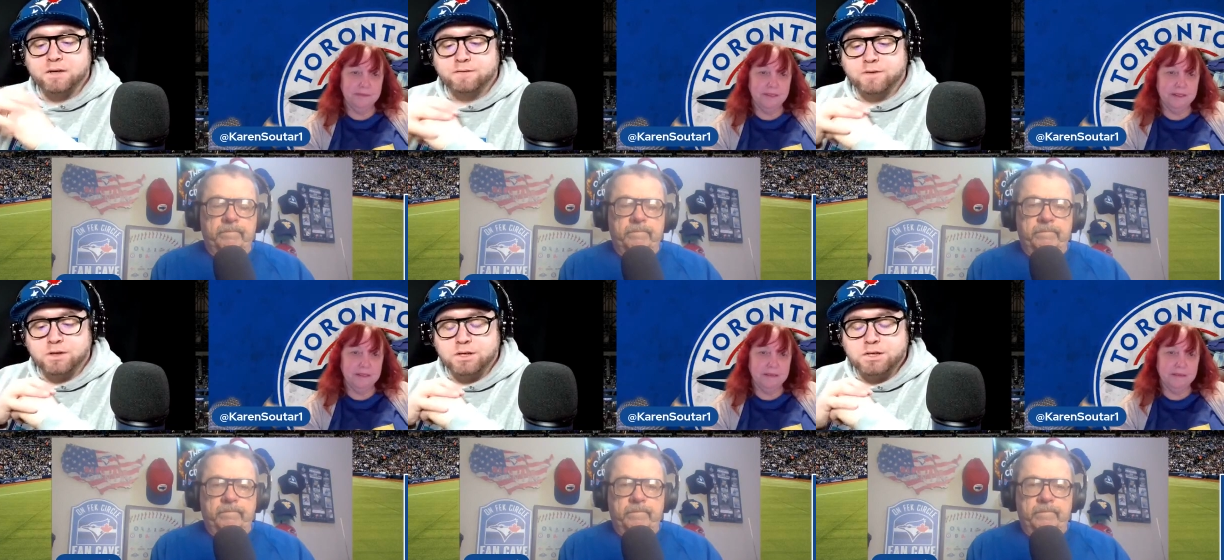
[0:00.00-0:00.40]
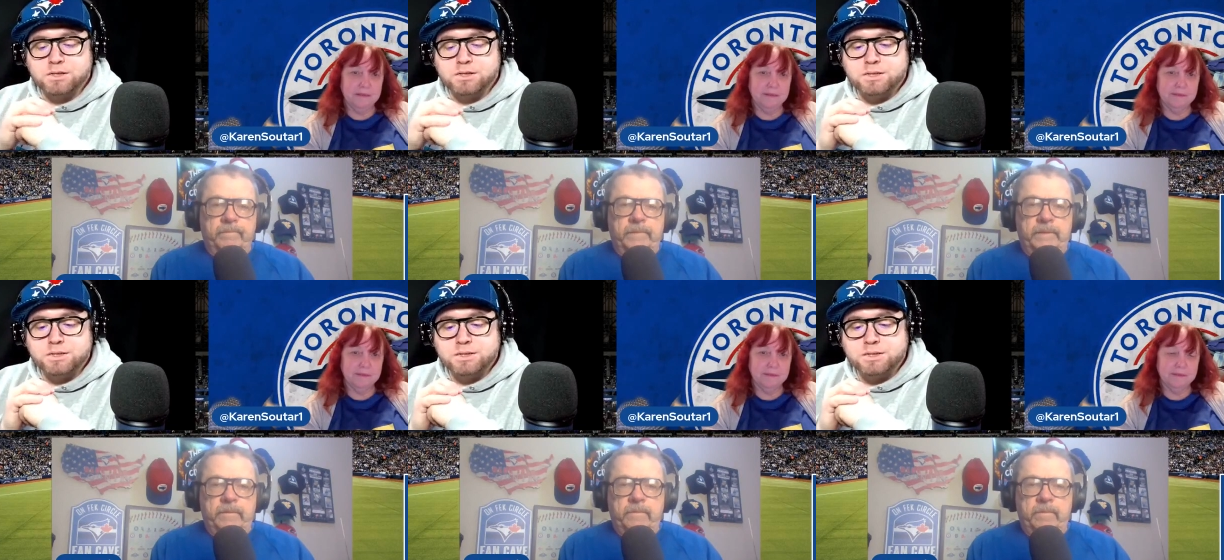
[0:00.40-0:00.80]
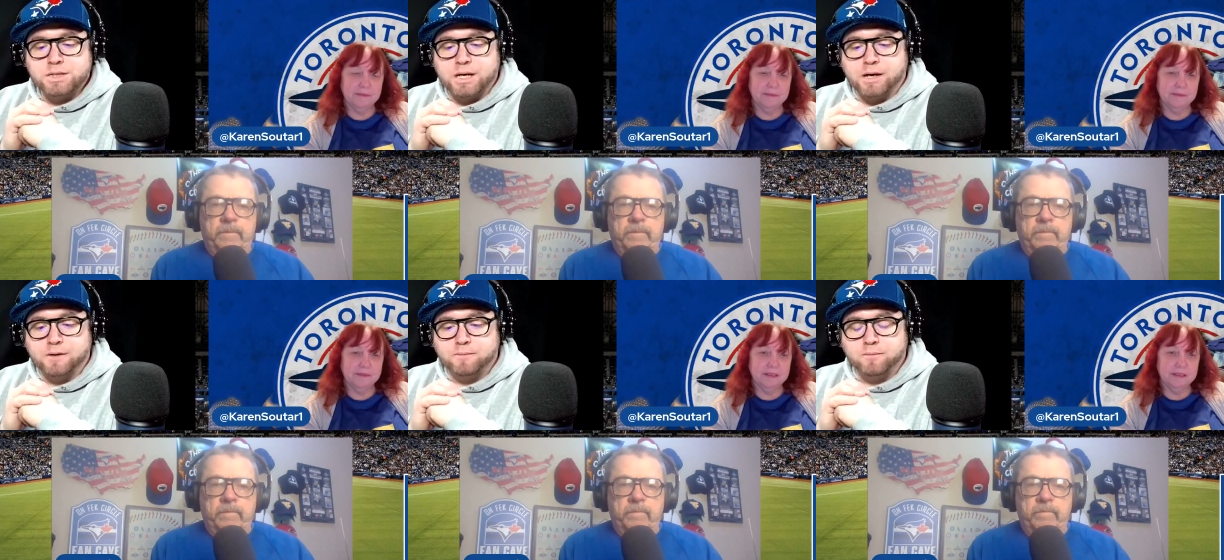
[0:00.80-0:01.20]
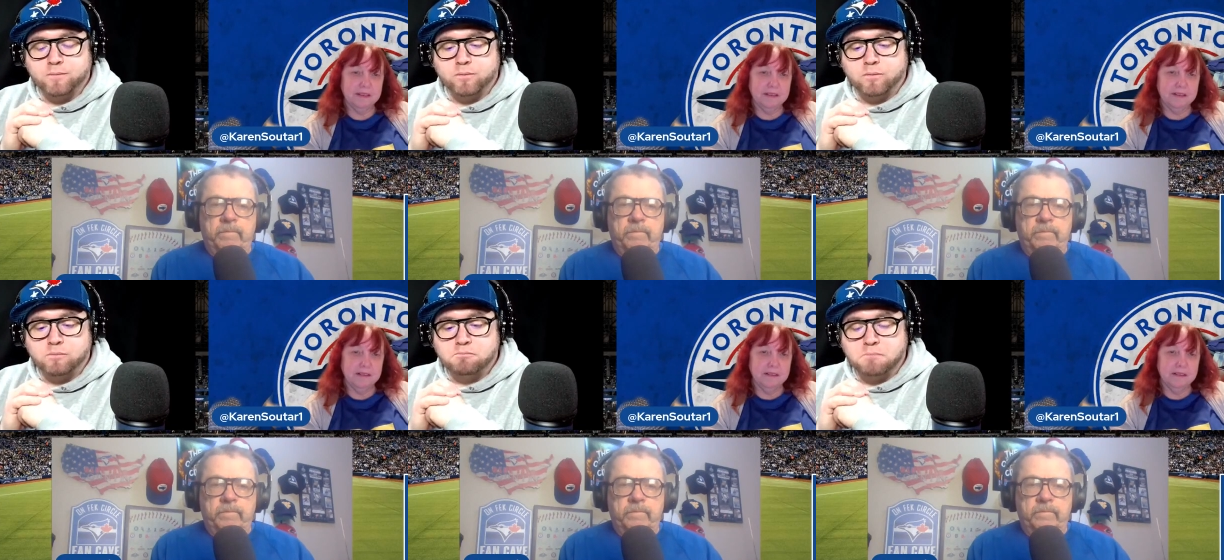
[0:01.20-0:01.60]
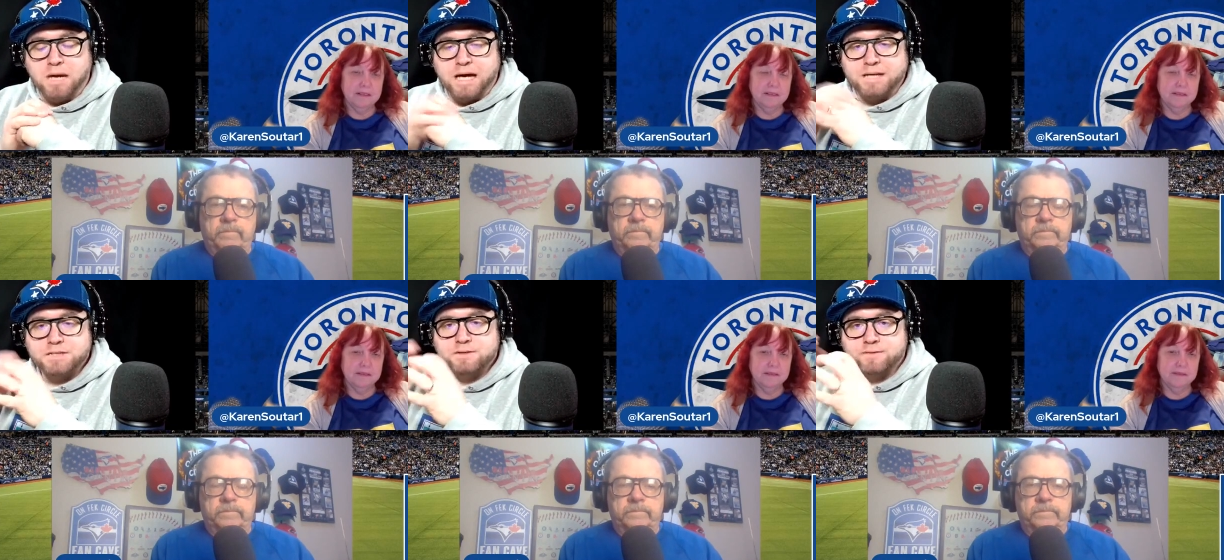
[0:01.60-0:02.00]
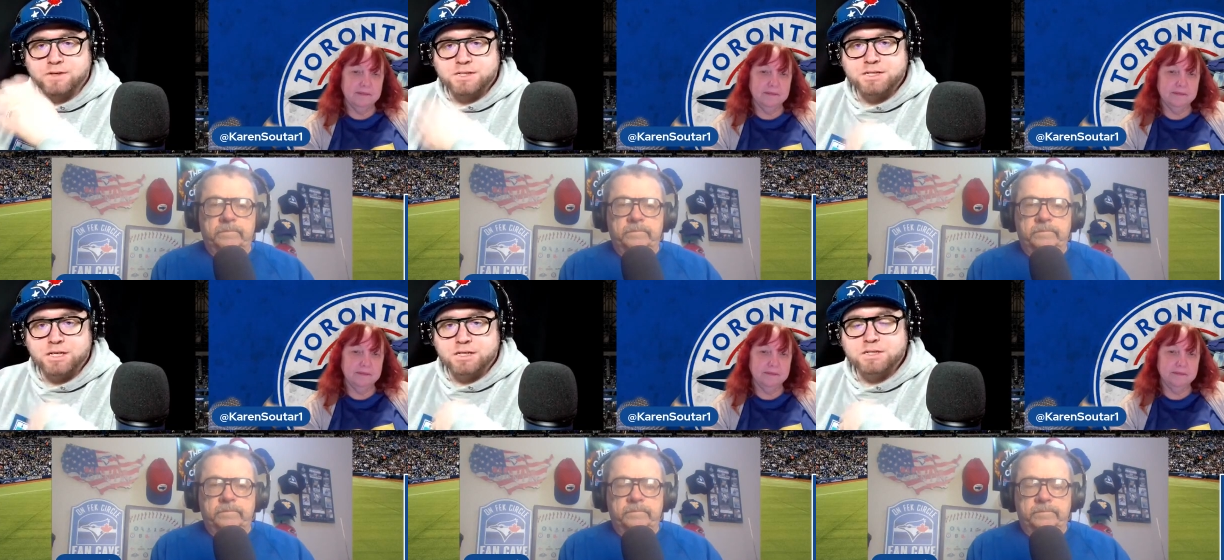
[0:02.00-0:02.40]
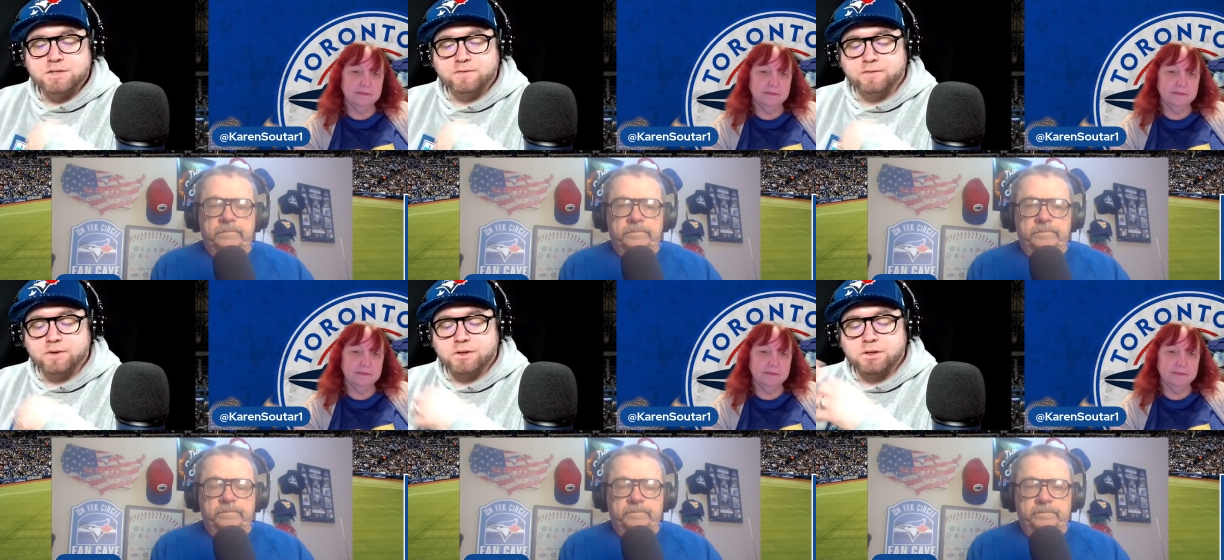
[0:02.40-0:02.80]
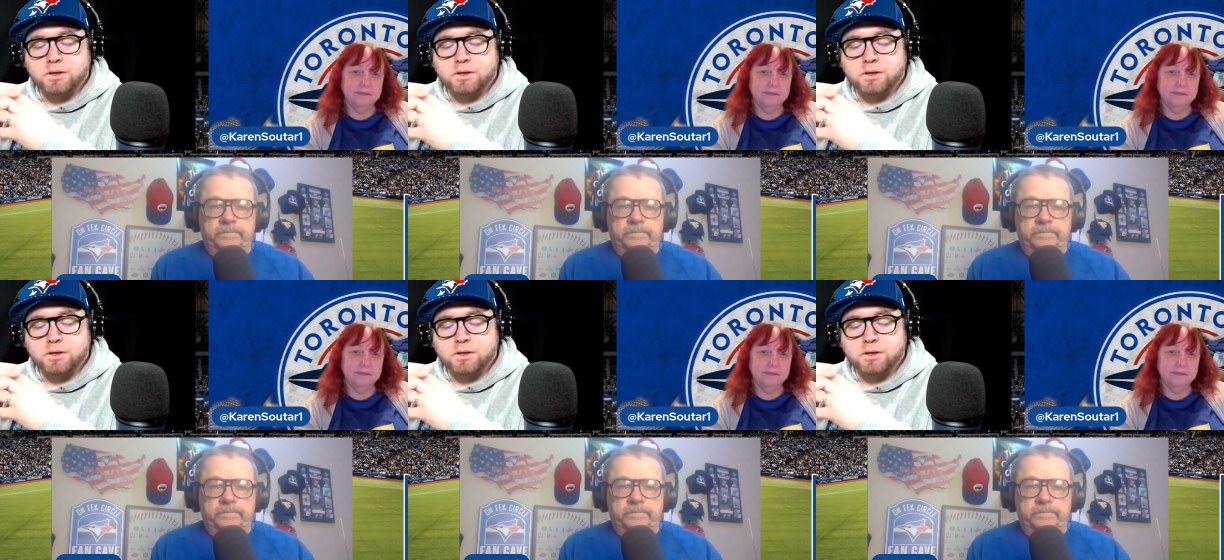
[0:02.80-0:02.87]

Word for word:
Speaker 1: given his um, massive, extensive